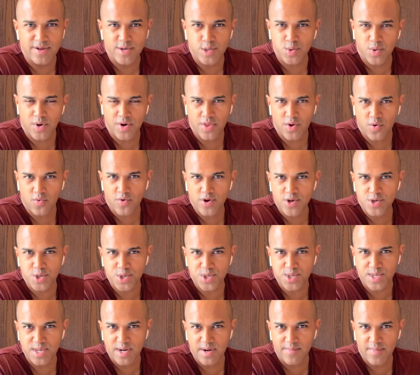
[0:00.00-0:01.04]
is one of the
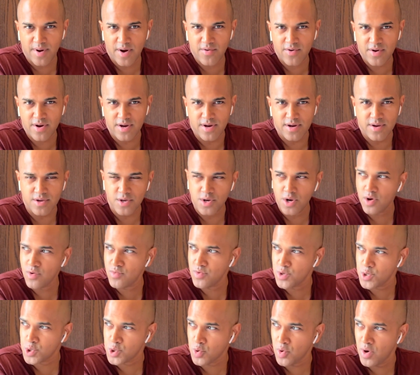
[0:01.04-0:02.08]
richest in America. You know,
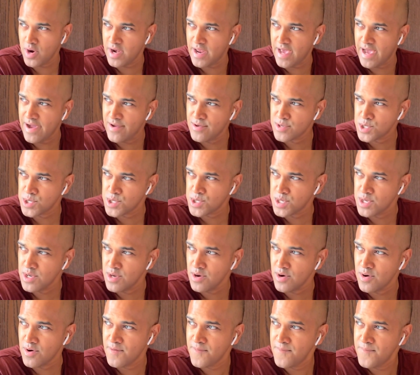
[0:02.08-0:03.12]
there's great houses
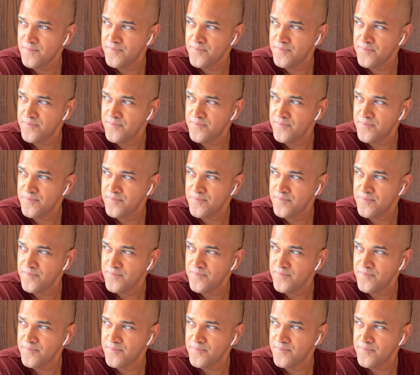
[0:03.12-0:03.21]
here.